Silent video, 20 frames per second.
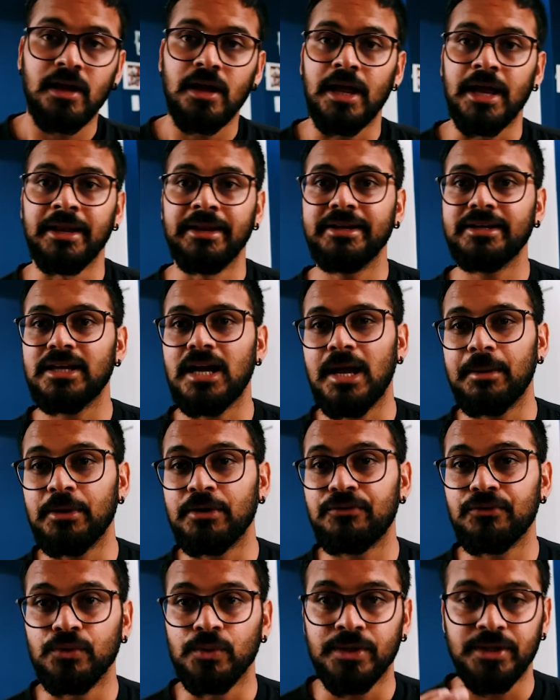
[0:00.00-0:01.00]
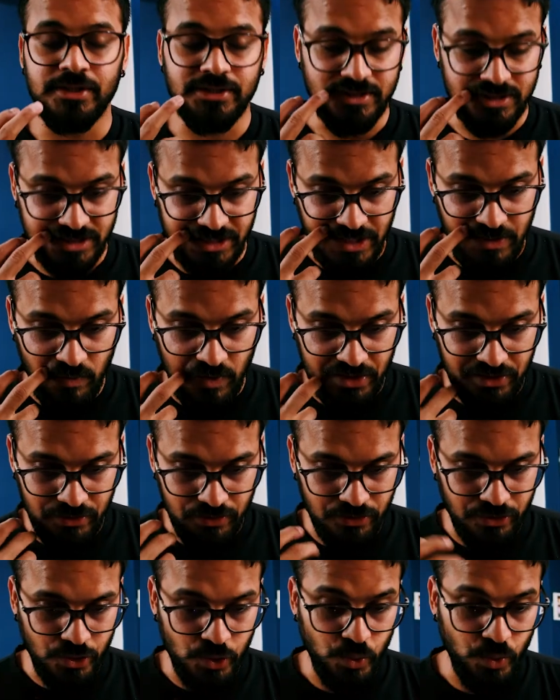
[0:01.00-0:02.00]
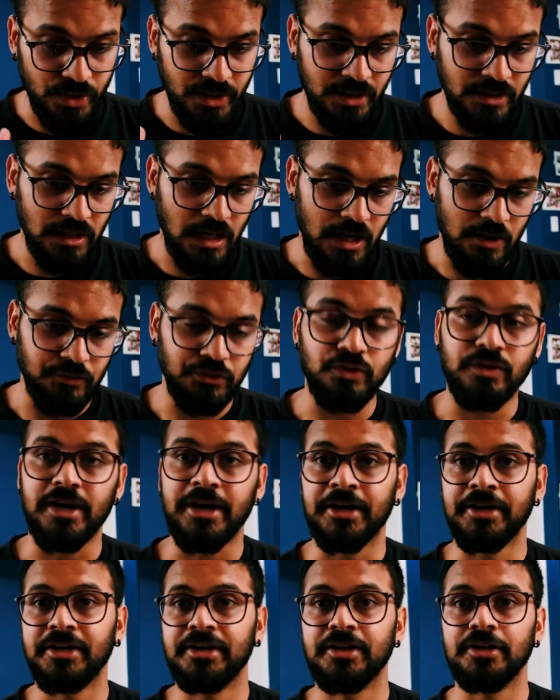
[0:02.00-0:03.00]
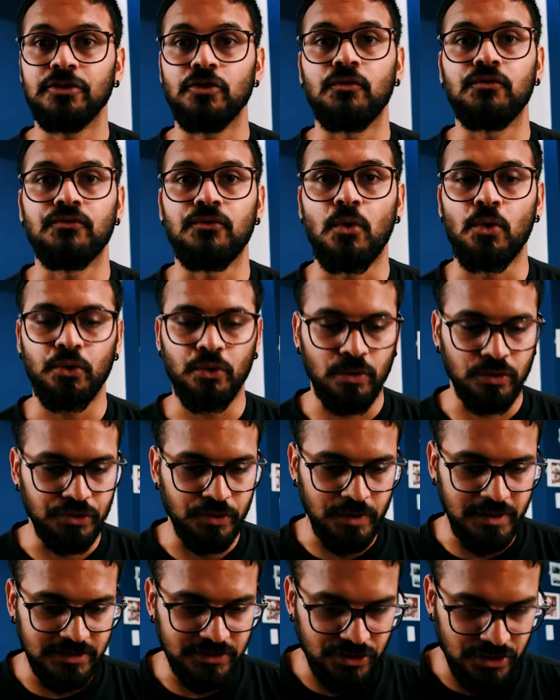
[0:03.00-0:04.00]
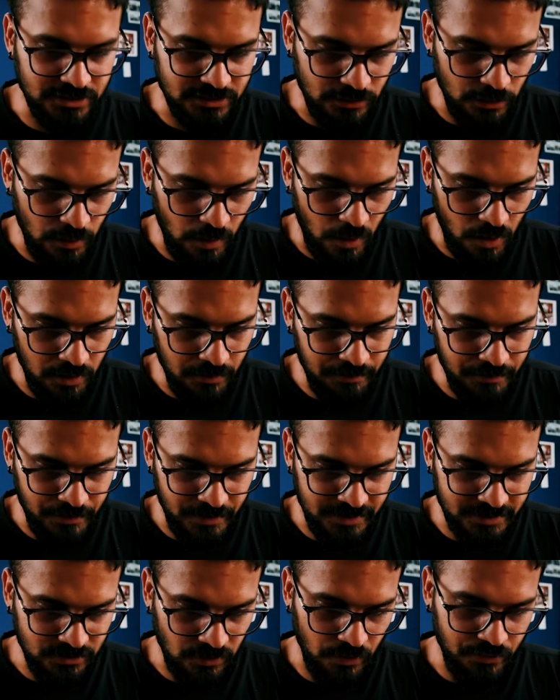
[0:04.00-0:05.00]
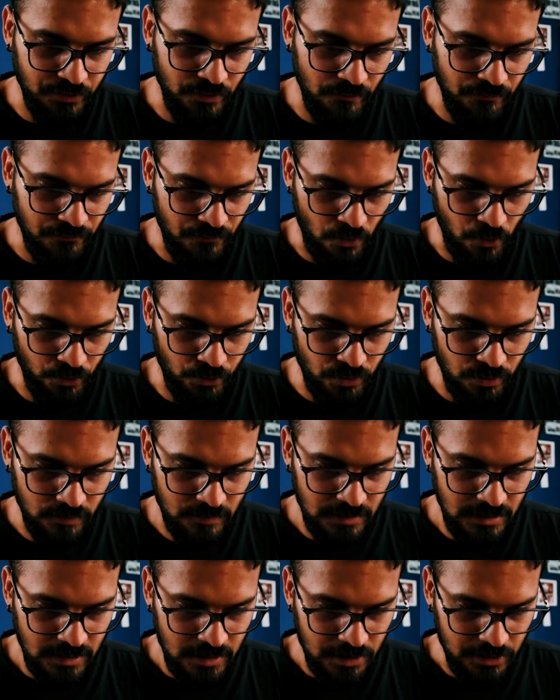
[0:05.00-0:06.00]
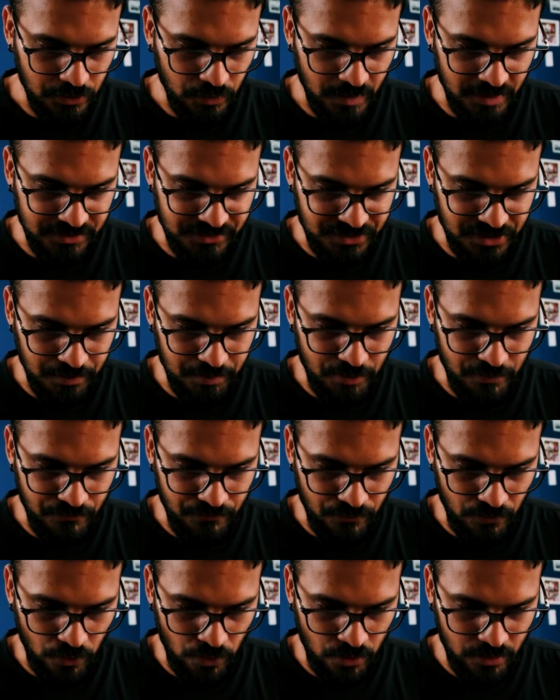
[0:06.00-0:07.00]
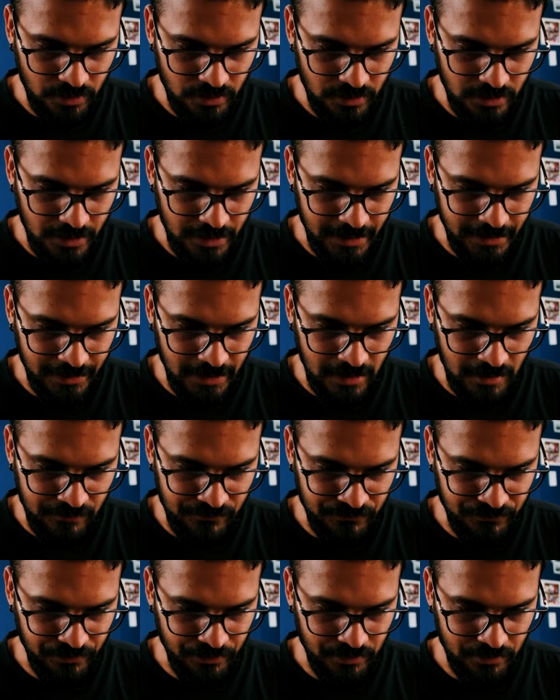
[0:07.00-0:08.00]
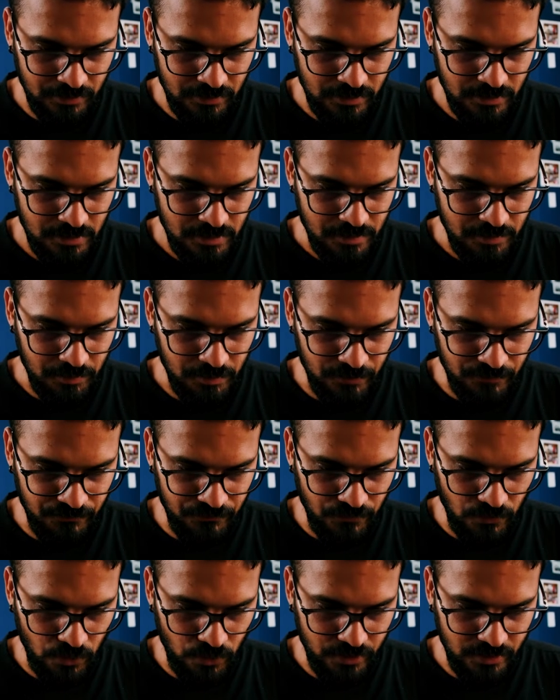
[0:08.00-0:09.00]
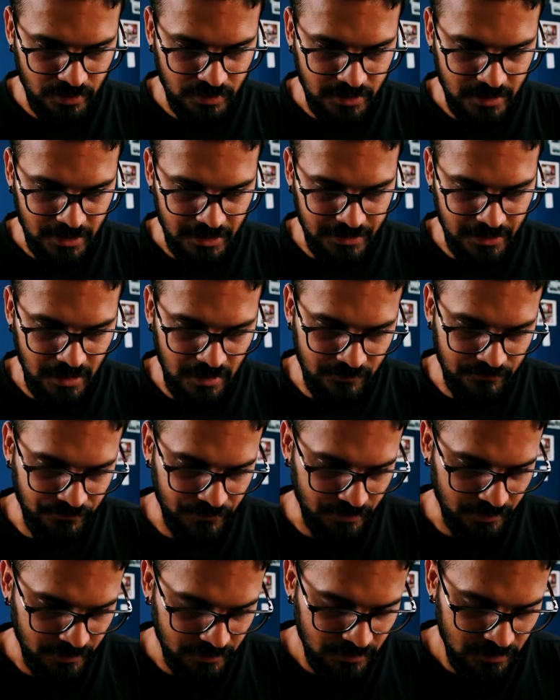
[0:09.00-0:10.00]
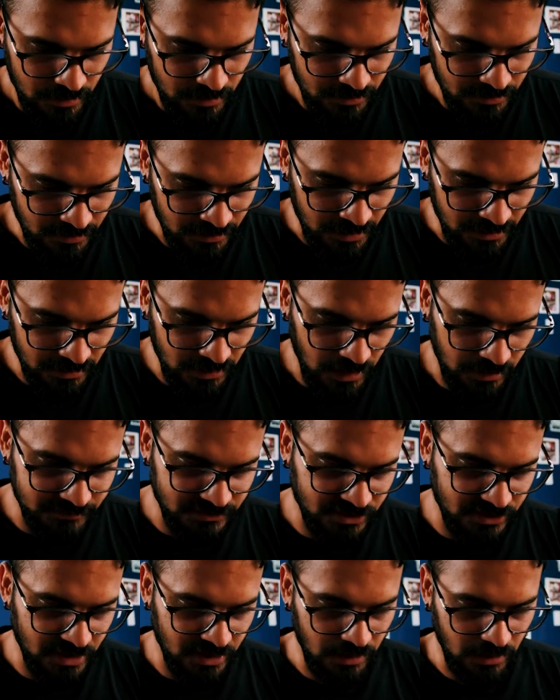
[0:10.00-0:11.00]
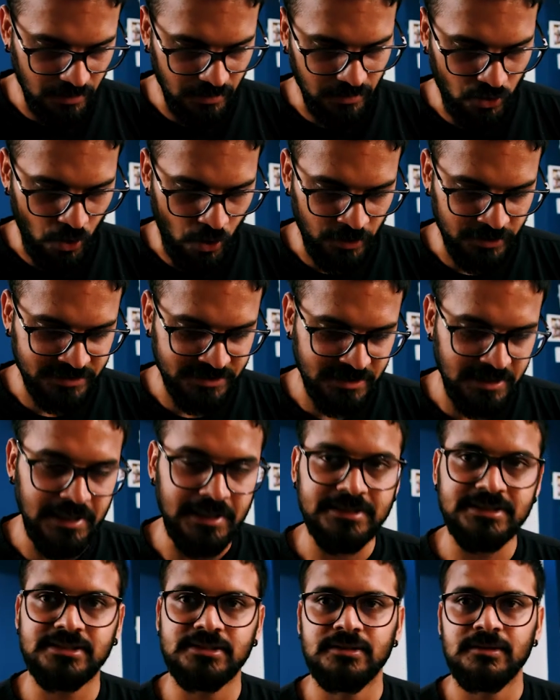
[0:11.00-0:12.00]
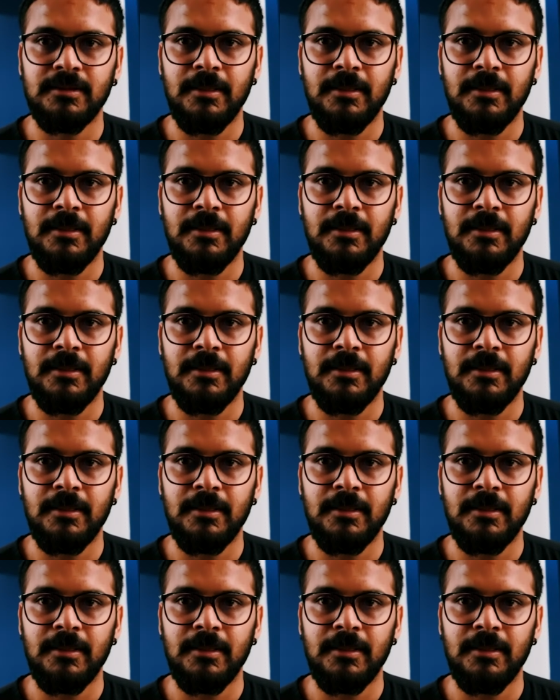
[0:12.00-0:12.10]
Anytime if you want to see what you're doing, how you're editing your photo, you can just long press on your photo. You can see before and after, before and after. Then comes the contrast,